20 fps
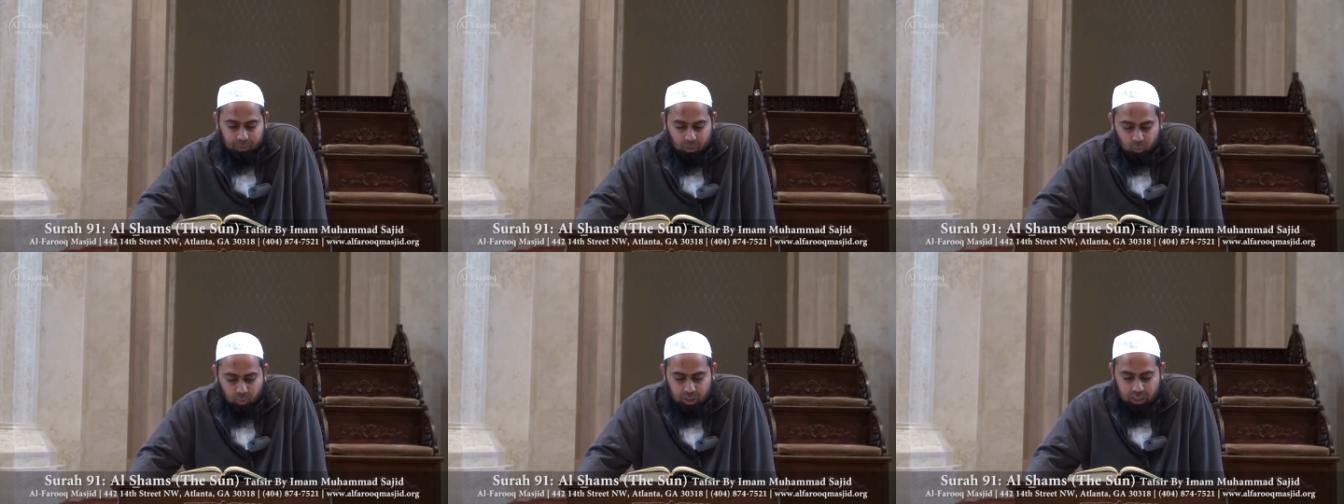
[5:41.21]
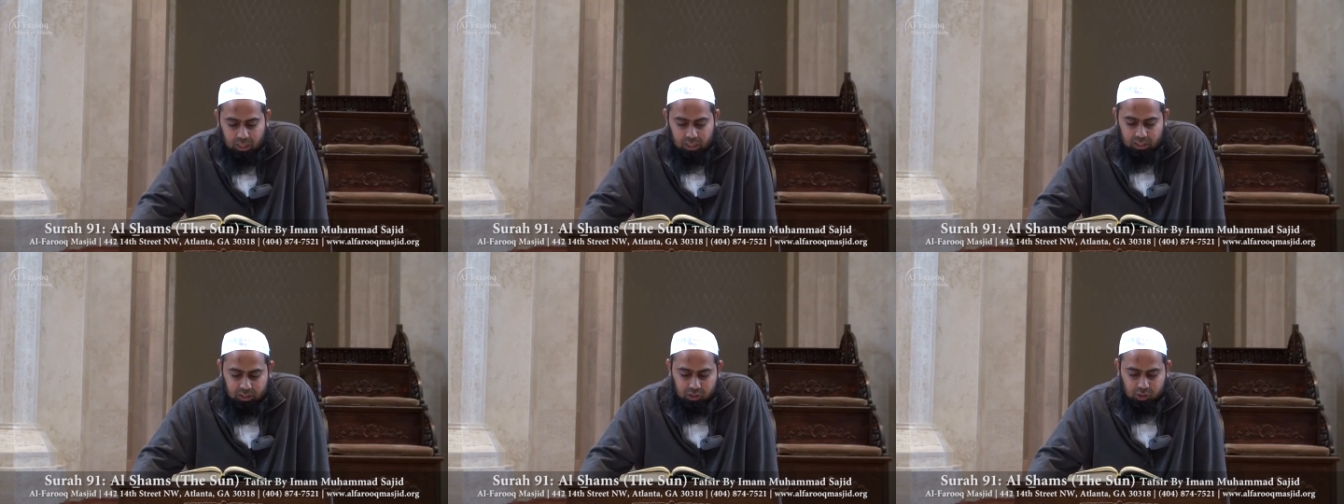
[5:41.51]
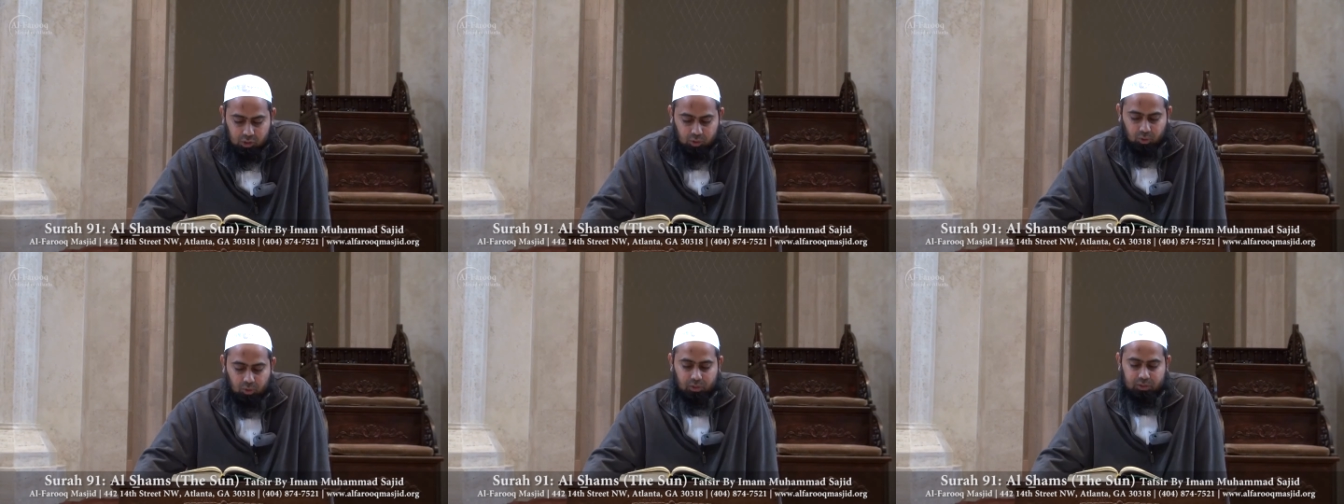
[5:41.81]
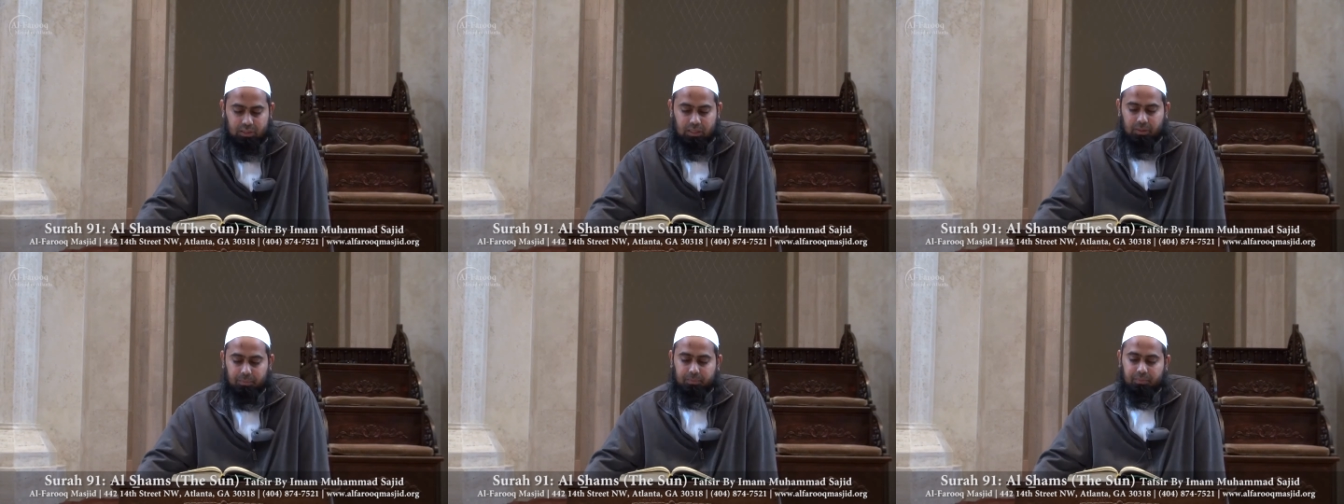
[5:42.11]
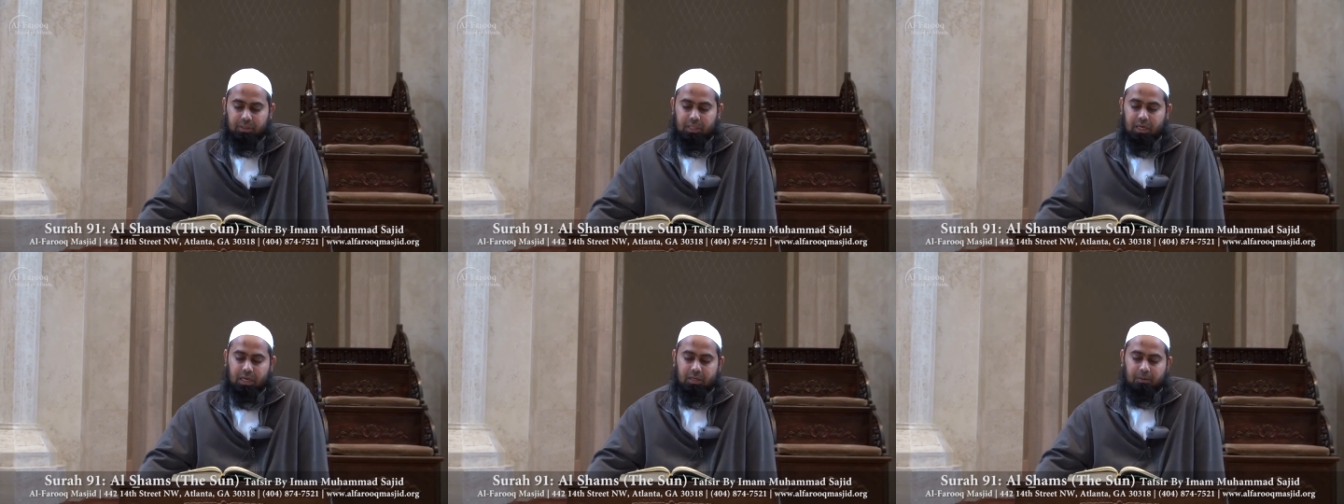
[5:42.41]
when it shows
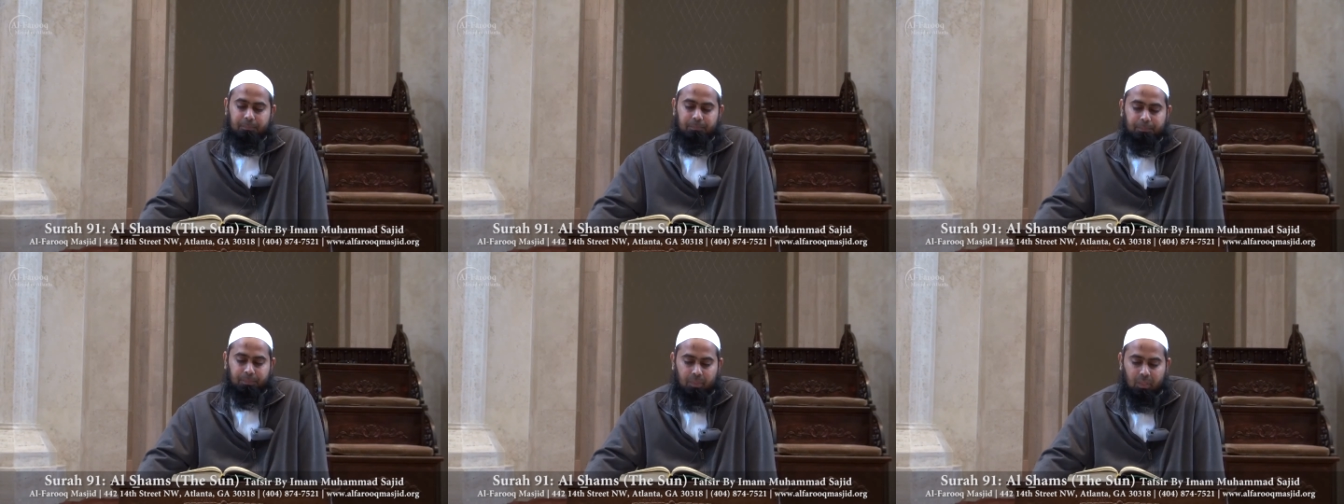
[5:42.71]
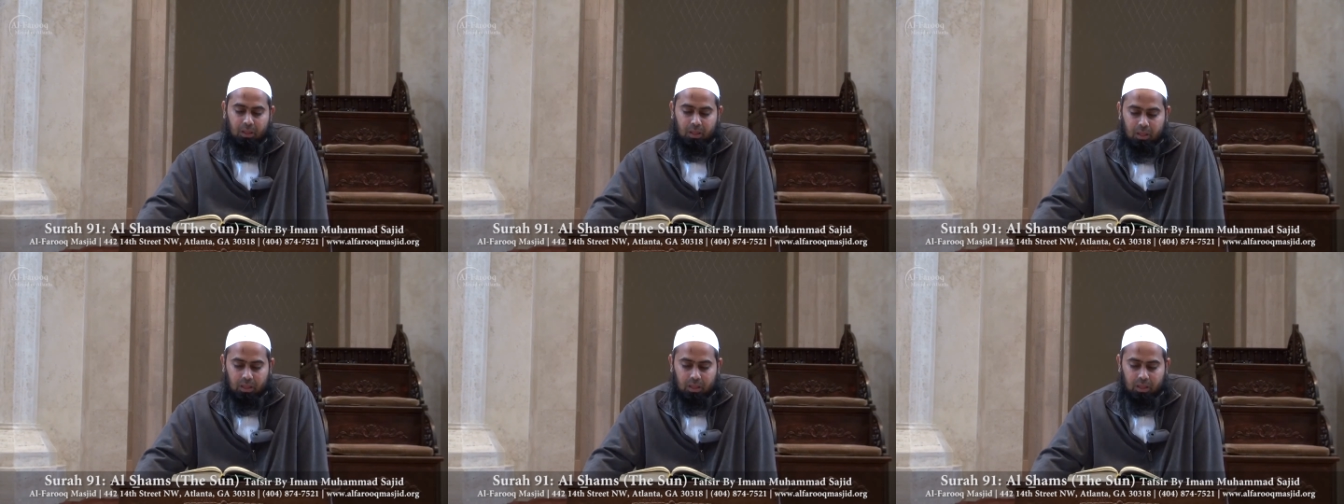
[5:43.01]
up that